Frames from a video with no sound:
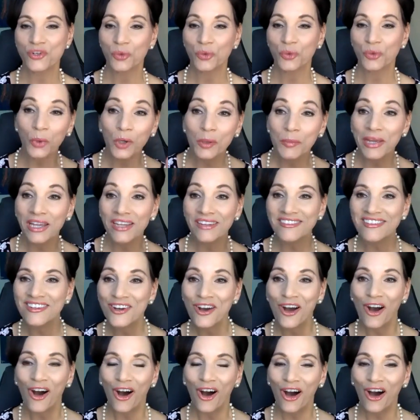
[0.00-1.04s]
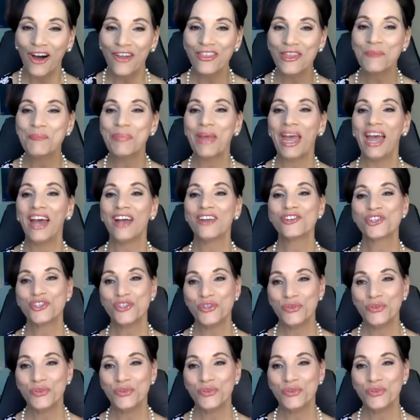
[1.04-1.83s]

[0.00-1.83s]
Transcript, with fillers: a woman on the bench.